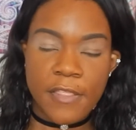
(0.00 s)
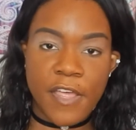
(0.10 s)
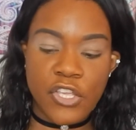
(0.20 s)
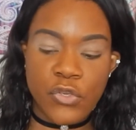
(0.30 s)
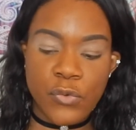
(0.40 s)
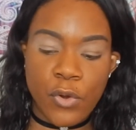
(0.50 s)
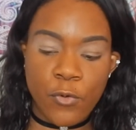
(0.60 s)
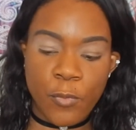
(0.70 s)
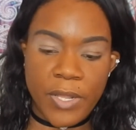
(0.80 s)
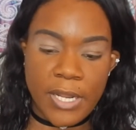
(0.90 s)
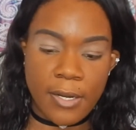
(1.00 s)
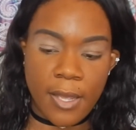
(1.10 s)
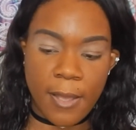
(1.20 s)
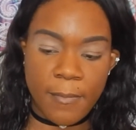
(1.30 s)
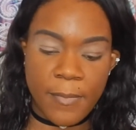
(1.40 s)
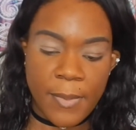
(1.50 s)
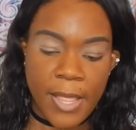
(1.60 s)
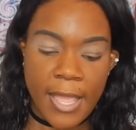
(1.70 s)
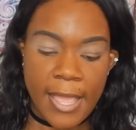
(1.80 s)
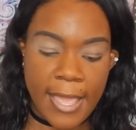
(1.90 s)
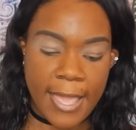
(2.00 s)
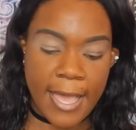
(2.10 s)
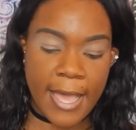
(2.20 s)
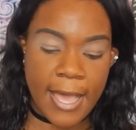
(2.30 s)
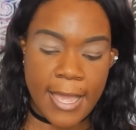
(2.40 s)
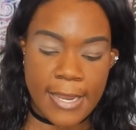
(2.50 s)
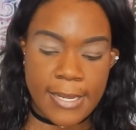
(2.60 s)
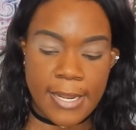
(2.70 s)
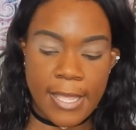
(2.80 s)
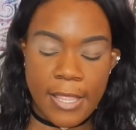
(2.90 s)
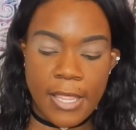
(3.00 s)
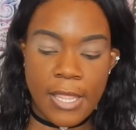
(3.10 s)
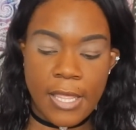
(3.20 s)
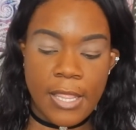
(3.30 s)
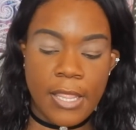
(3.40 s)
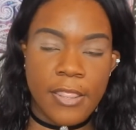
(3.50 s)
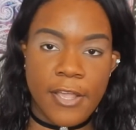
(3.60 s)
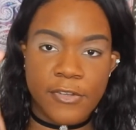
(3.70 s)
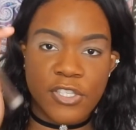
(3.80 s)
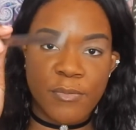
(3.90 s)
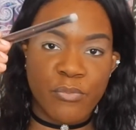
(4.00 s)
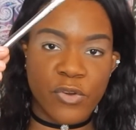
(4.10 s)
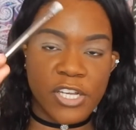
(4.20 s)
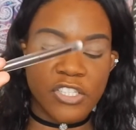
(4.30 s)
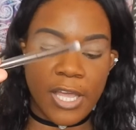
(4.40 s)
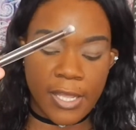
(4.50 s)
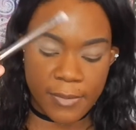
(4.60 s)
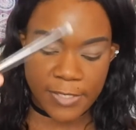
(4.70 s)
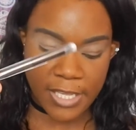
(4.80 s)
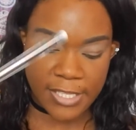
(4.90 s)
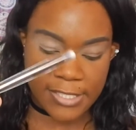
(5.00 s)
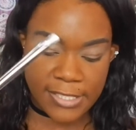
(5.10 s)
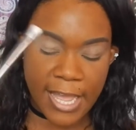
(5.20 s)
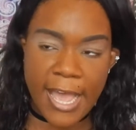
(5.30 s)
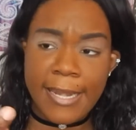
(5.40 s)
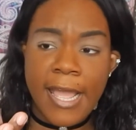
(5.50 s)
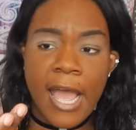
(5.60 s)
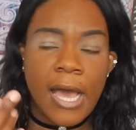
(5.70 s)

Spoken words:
Then you open it up and there's the brush that comes inside.